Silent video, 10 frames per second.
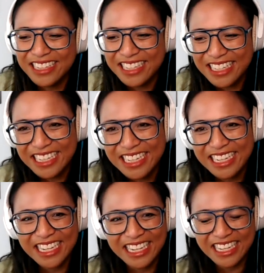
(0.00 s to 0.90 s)

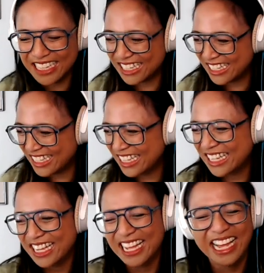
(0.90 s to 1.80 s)

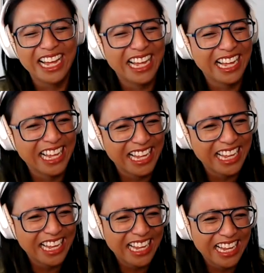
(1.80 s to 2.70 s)

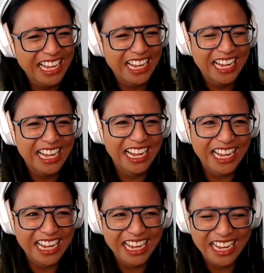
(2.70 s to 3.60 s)

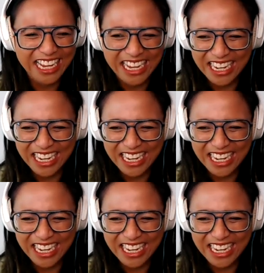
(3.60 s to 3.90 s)
(not speaking)